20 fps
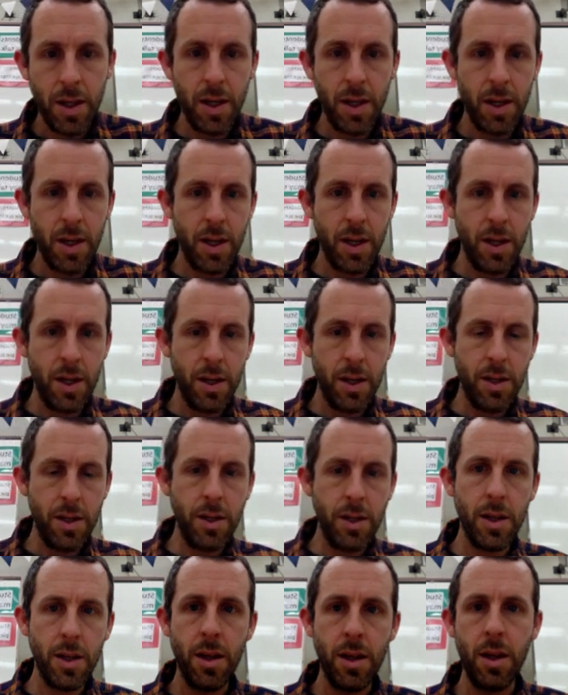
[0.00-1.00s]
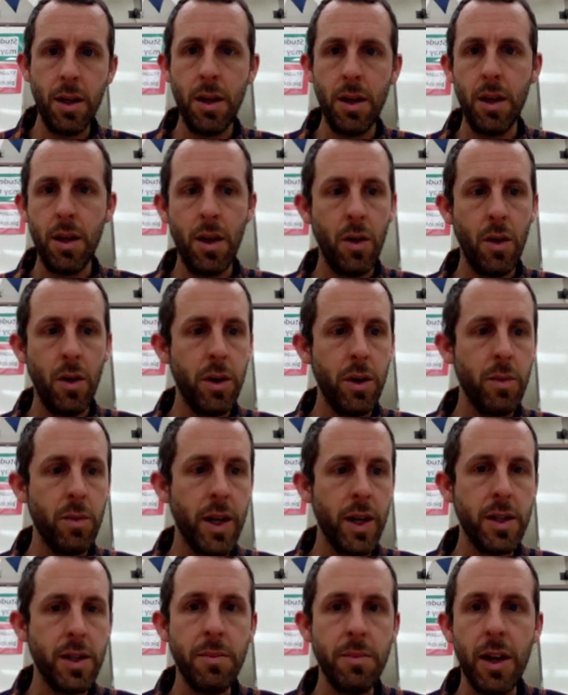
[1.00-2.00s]
And we're
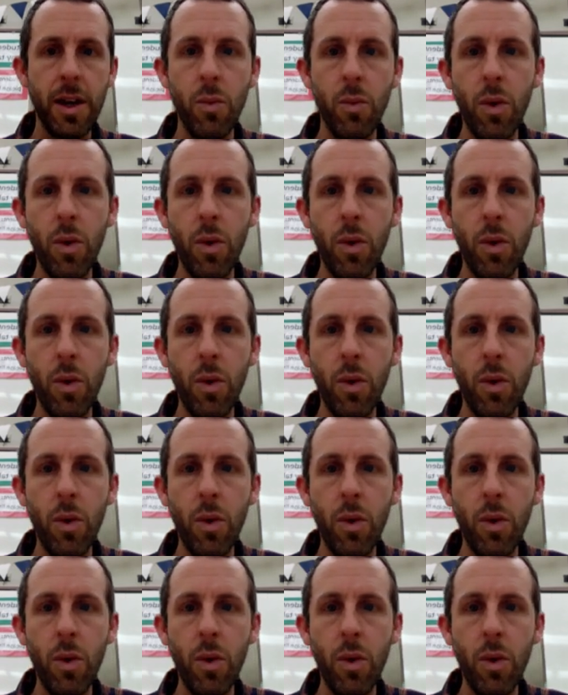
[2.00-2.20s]
ready to make